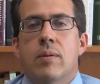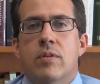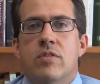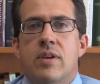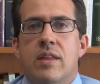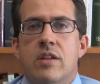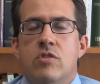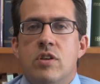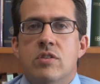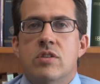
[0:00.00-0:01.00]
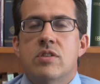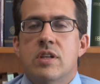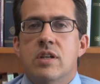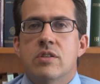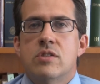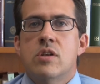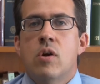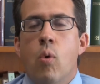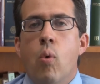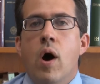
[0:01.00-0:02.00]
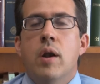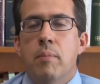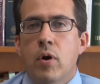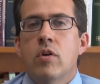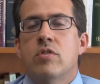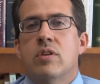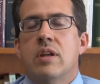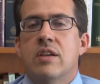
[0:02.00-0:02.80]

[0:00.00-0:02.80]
able to say that Jesus is one person.